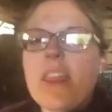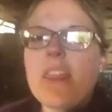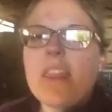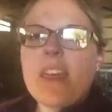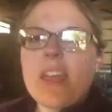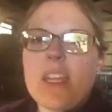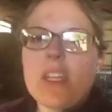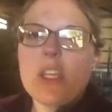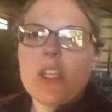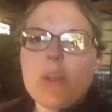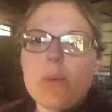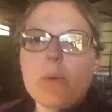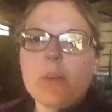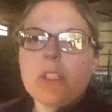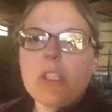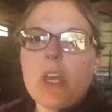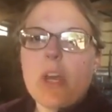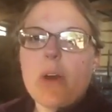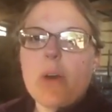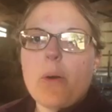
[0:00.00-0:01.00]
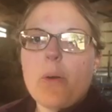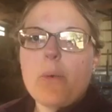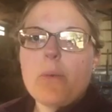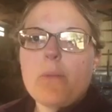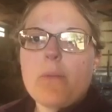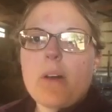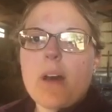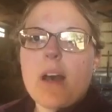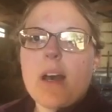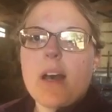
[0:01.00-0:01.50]
then you will know
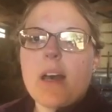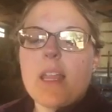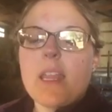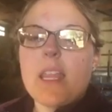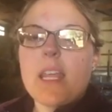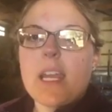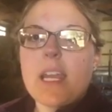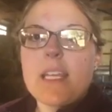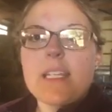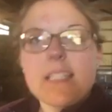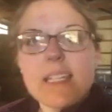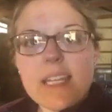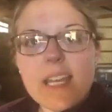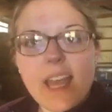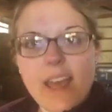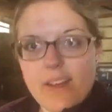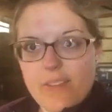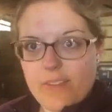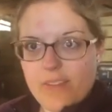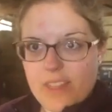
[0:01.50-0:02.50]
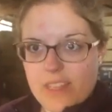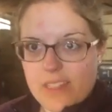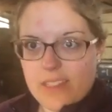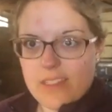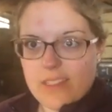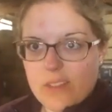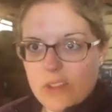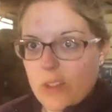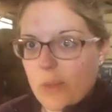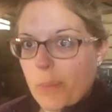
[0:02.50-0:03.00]
that I did have
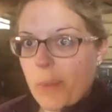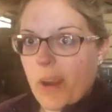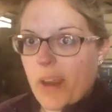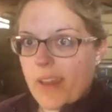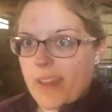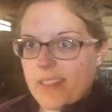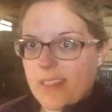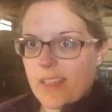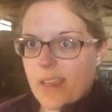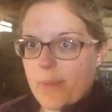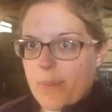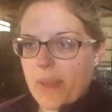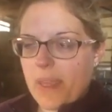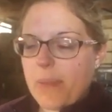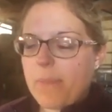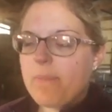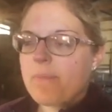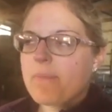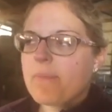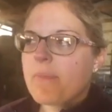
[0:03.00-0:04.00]
this surprise coming.